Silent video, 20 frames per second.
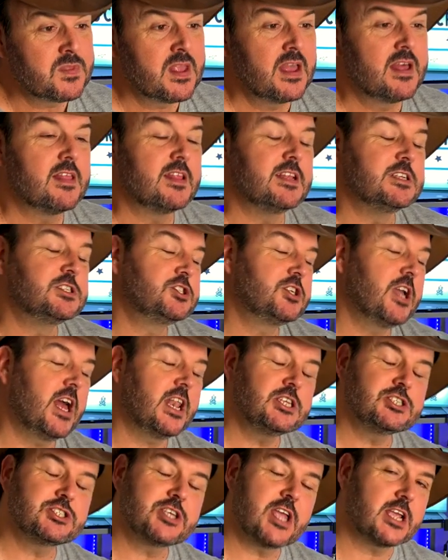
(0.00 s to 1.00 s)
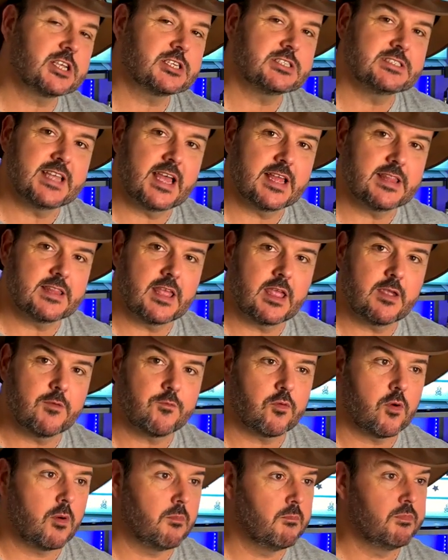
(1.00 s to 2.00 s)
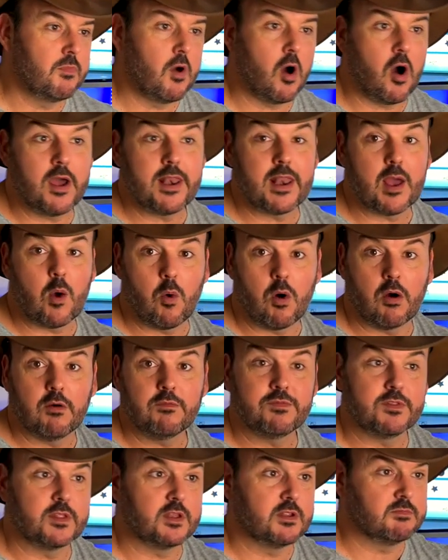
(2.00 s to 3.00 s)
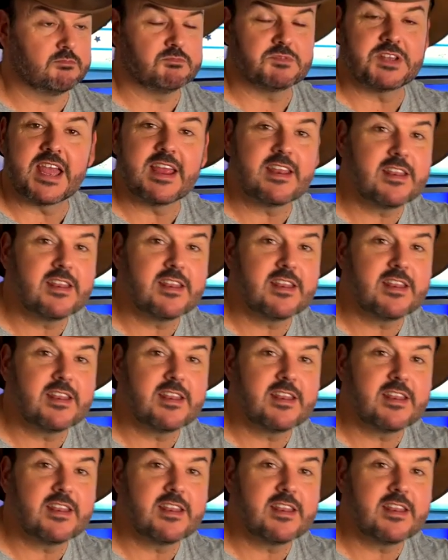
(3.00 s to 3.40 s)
there's challenge caches out there from, I know of, that are 10